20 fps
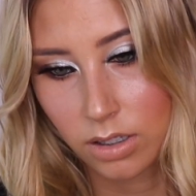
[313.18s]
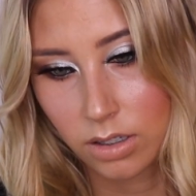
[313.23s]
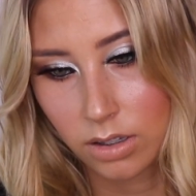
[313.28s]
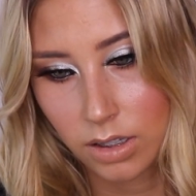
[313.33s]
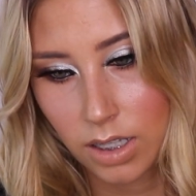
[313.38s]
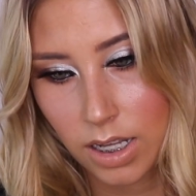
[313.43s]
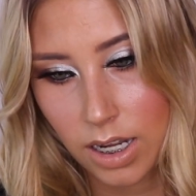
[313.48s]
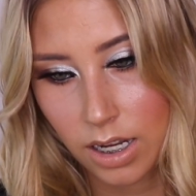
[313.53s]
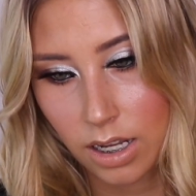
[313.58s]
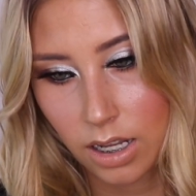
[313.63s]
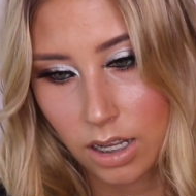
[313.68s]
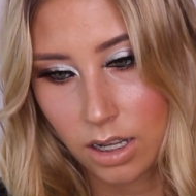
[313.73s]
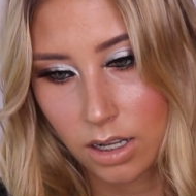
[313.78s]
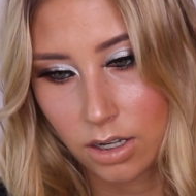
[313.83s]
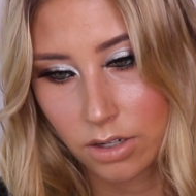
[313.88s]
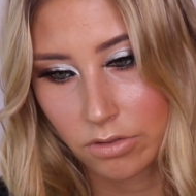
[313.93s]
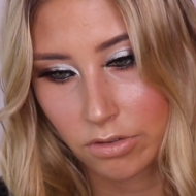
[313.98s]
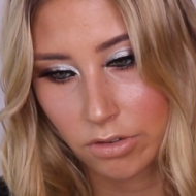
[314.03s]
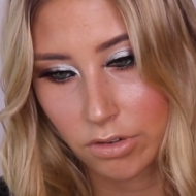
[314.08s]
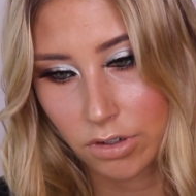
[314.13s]
Like
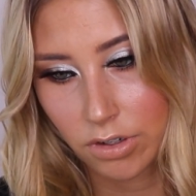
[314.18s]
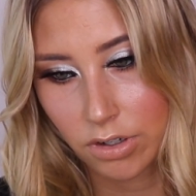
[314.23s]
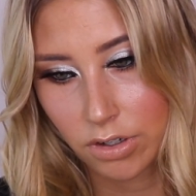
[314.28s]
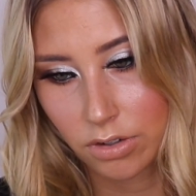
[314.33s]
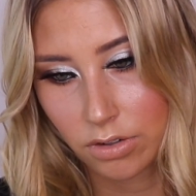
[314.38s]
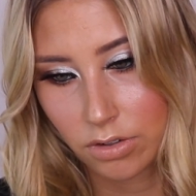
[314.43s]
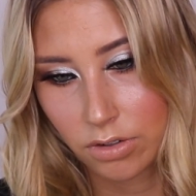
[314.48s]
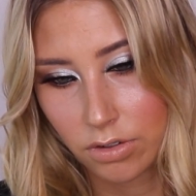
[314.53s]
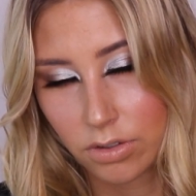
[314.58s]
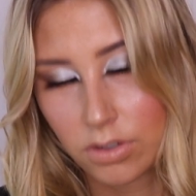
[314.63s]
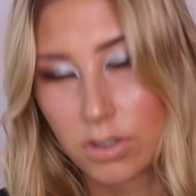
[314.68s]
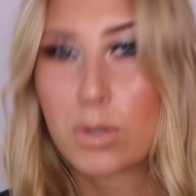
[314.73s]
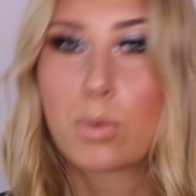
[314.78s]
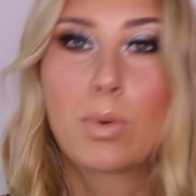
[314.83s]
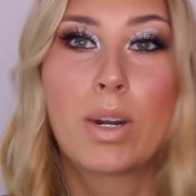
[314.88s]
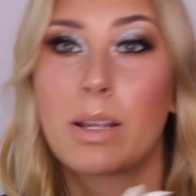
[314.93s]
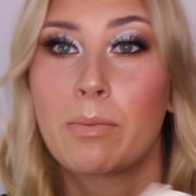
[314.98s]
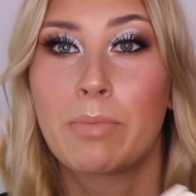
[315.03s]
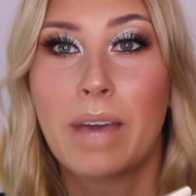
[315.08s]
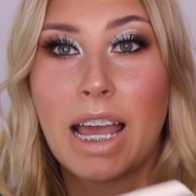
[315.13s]

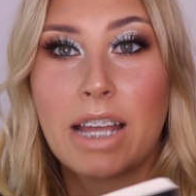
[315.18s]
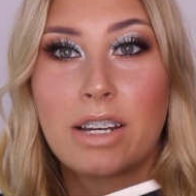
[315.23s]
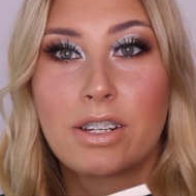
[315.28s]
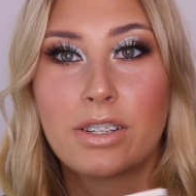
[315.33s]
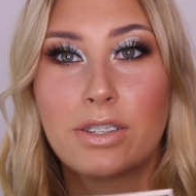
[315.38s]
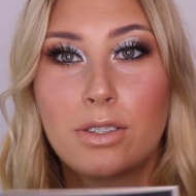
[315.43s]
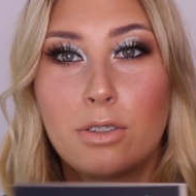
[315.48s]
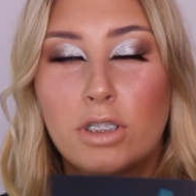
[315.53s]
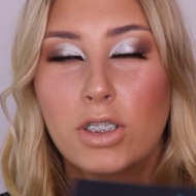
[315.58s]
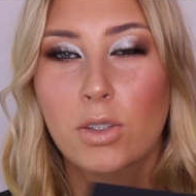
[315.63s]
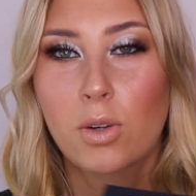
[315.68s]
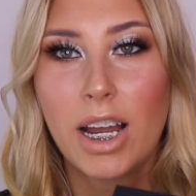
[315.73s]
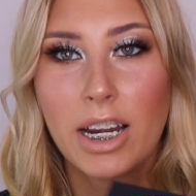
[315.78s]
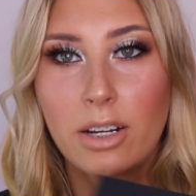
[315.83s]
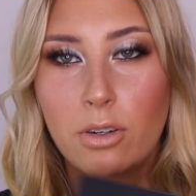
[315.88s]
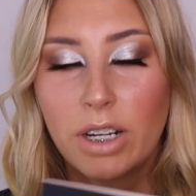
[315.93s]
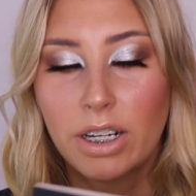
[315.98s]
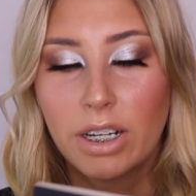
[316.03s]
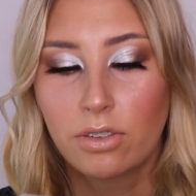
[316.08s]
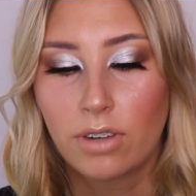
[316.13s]
120 pages, so it's
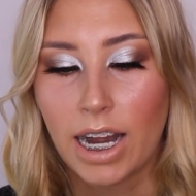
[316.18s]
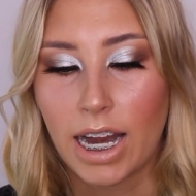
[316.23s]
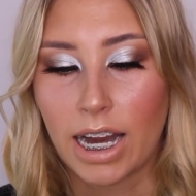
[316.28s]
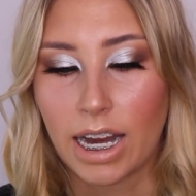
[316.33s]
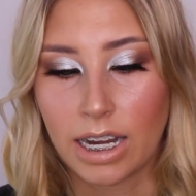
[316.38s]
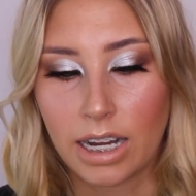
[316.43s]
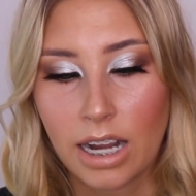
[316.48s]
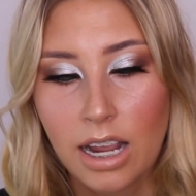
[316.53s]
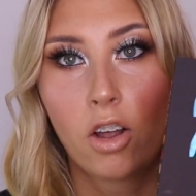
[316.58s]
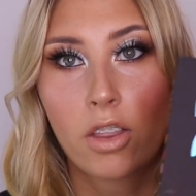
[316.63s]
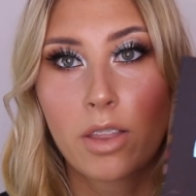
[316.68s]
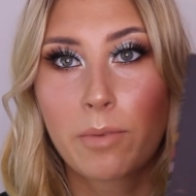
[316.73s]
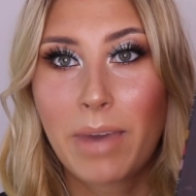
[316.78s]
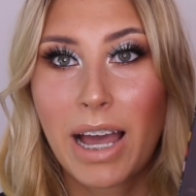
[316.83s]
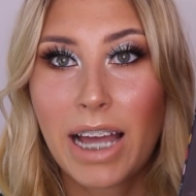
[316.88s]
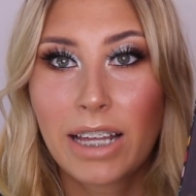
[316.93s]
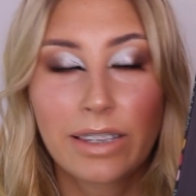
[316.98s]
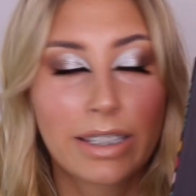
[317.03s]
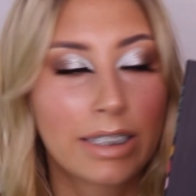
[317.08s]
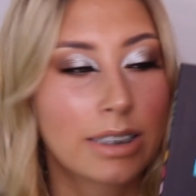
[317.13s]
quite a quick read. On the
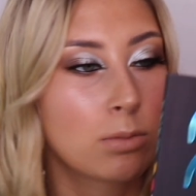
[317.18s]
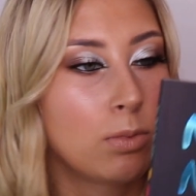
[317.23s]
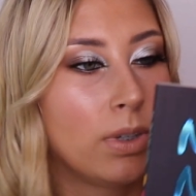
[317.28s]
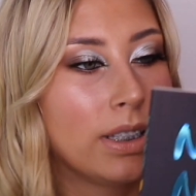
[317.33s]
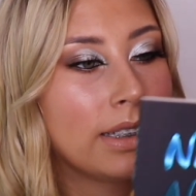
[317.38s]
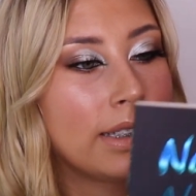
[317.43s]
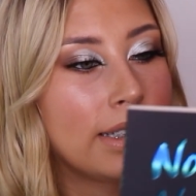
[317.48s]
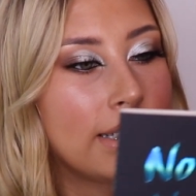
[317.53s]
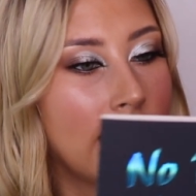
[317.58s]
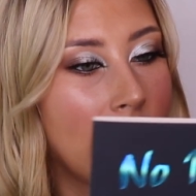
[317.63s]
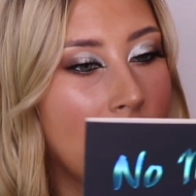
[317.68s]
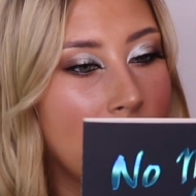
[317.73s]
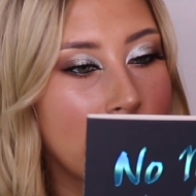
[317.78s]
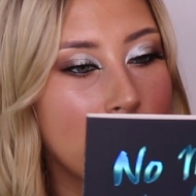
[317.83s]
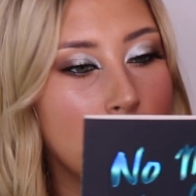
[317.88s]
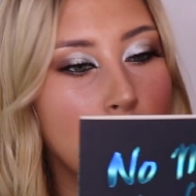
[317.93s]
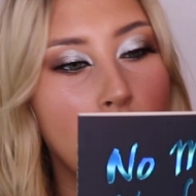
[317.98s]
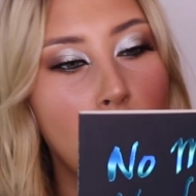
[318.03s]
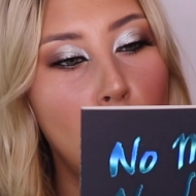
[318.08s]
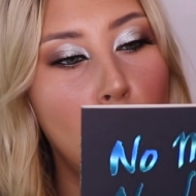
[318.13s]
back, this one
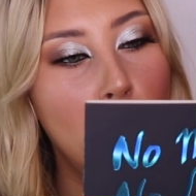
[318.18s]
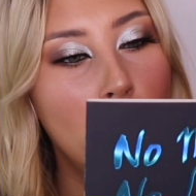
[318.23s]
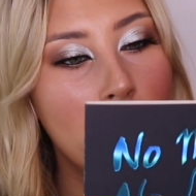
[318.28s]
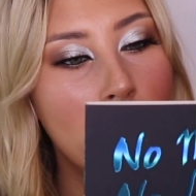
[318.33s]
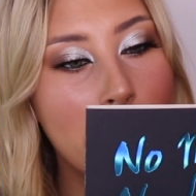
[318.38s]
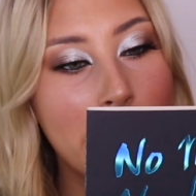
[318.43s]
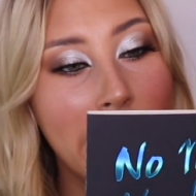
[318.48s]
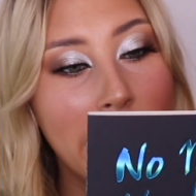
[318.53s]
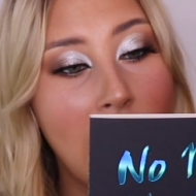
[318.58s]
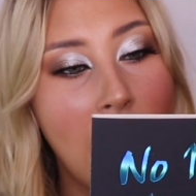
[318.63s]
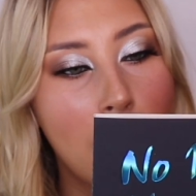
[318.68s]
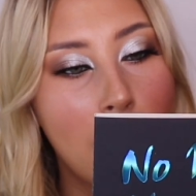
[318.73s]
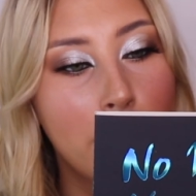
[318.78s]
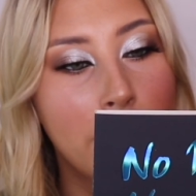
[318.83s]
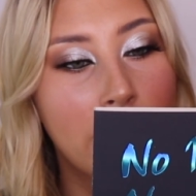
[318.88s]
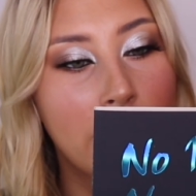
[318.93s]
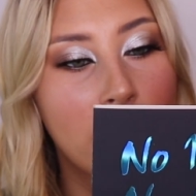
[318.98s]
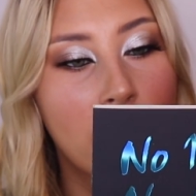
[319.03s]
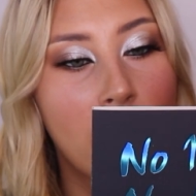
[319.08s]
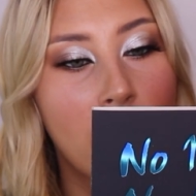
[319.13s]
says, "We all want to be
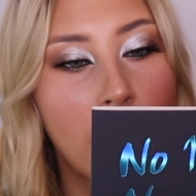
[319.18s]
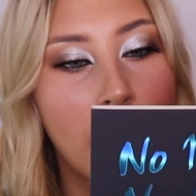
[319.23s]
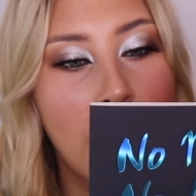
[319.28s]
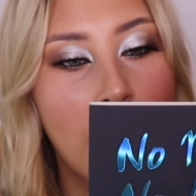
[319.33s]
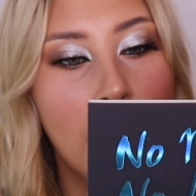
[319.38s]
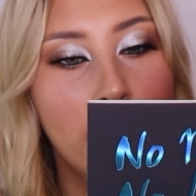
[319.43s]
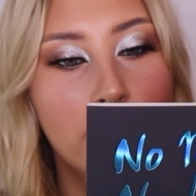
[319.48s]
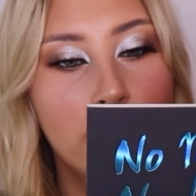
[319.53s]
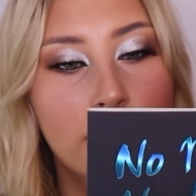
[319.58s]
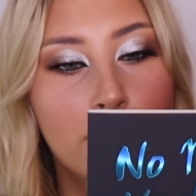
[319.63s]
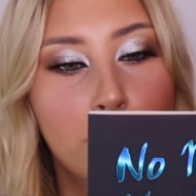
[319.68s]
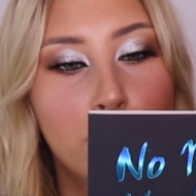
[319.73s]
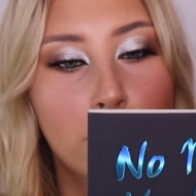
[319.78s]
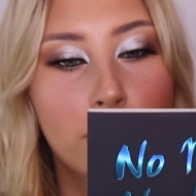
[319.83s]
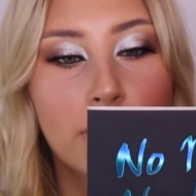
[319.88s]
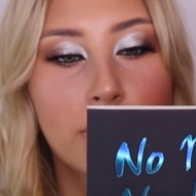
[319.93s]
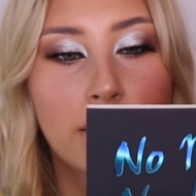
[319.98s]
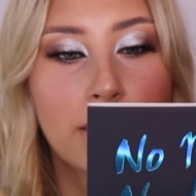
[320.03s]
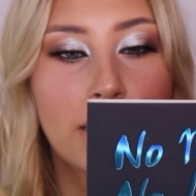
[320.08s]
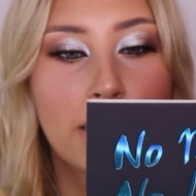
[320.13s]
happy. There are countless
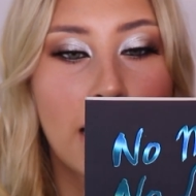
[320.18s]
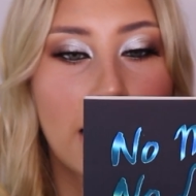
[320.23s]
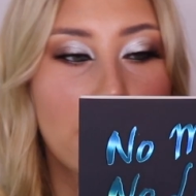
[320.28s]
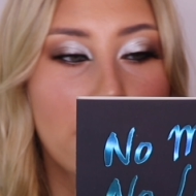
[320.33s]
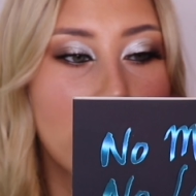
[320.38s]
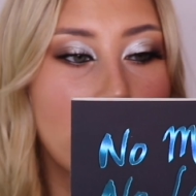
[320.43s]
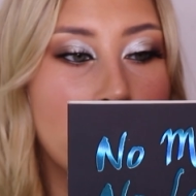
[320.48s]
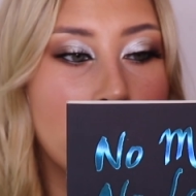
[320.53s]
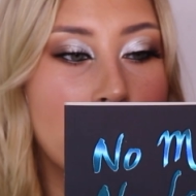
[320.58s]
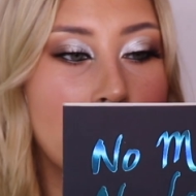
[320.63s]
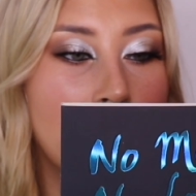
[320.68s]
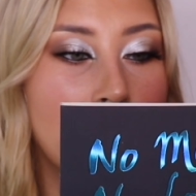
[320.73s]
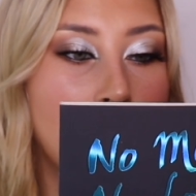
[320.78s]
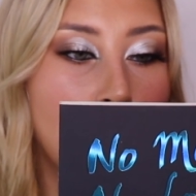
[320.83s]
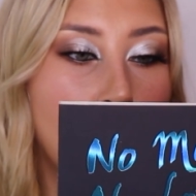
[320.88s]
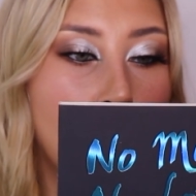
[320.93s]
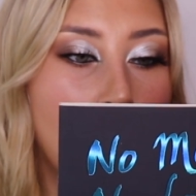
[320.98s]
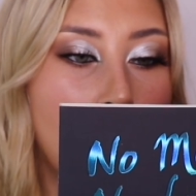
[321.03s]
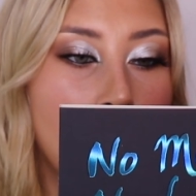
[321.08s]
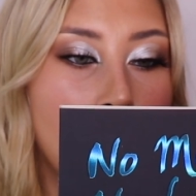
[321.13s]
books and teachers in
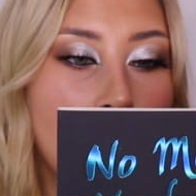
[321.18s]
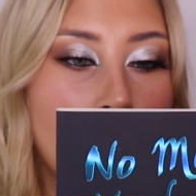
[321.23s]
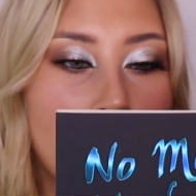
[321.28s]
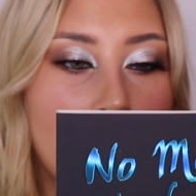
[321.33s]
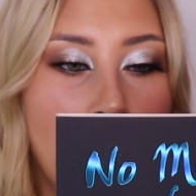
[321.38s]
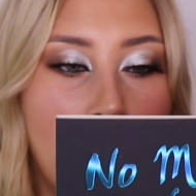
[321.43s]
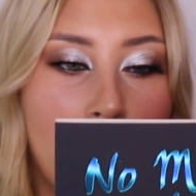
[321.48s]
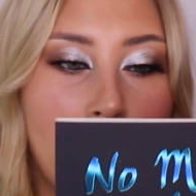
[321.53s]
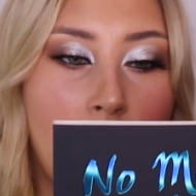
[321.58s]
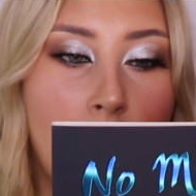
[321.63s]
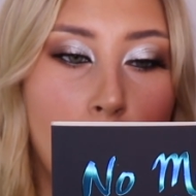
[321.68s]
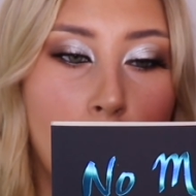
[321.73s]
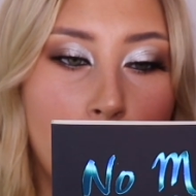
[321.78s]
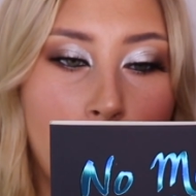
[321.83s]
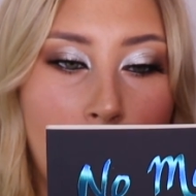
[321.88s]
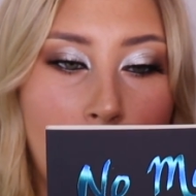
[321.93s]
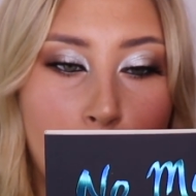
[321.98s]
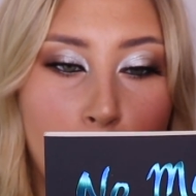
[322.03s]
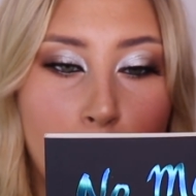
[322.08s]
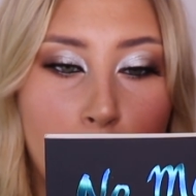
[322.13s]
the world that try to help
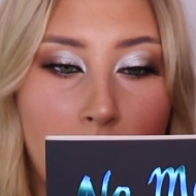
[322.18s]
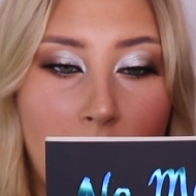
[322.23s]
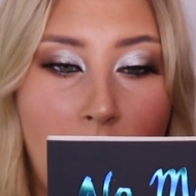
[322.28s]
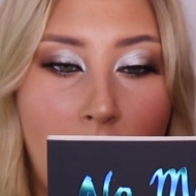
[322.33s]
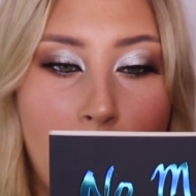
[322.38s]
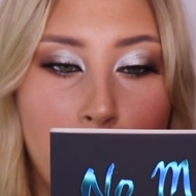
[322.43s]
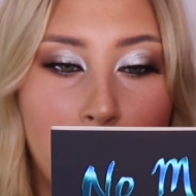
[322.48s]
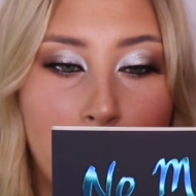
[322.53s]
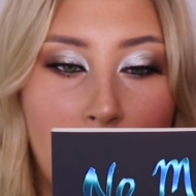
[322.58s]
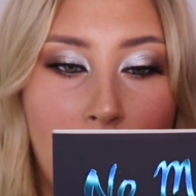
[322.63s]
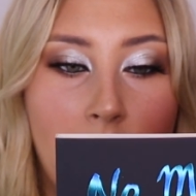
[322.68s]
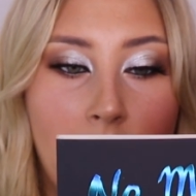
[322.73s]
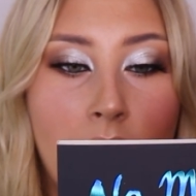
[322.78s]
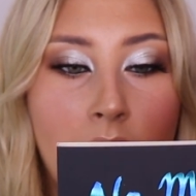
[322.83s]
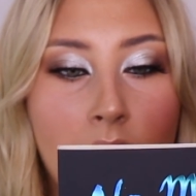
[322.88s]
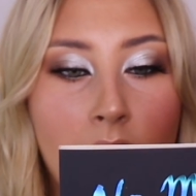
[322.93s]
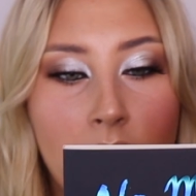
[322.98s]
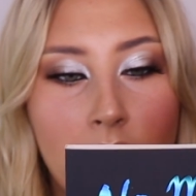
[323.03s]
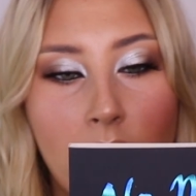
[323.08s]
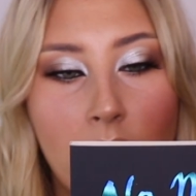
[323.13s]
people be happier,
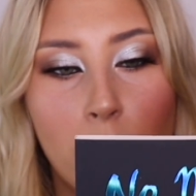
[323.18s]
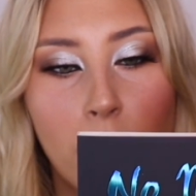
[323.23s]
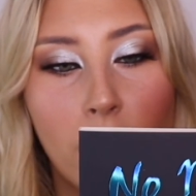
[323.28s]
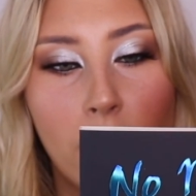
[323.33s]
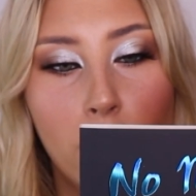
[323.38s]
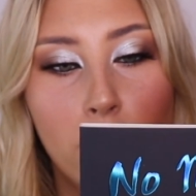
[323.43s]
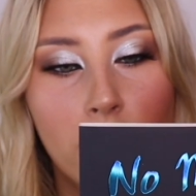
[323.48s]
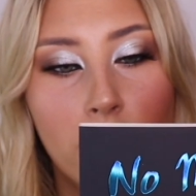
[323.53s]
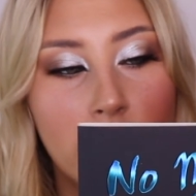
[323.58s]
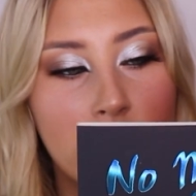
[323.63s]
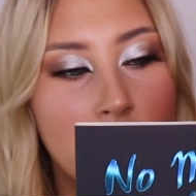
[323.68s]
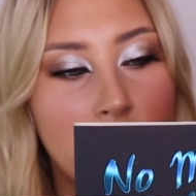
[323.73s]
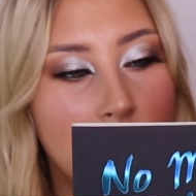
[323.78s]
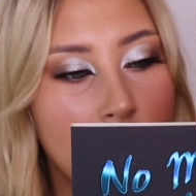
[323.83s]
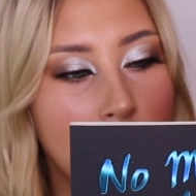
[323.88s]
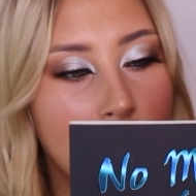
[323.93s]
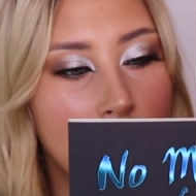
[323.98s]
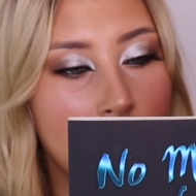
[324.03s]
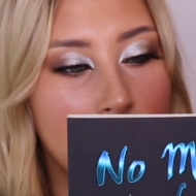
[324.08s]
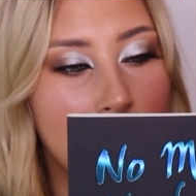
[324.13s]
yet we all
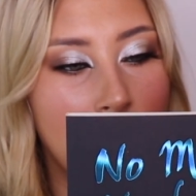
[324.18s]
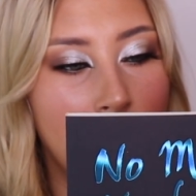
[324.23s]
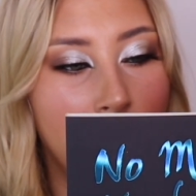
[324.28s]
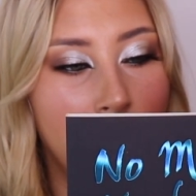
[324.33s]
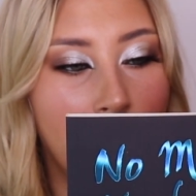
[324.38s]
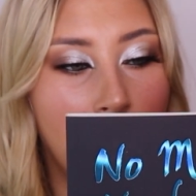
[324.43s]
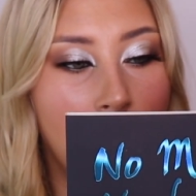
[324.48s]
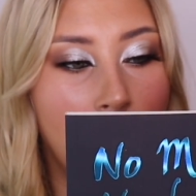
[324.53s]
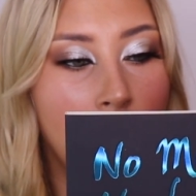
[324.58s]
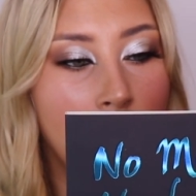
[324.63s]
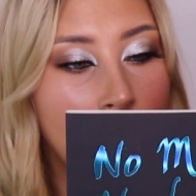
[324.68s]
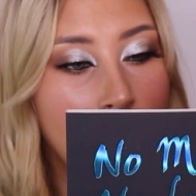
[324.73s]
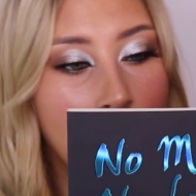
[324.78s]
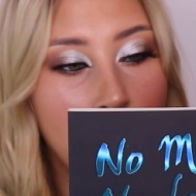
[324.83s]
continue to suffer."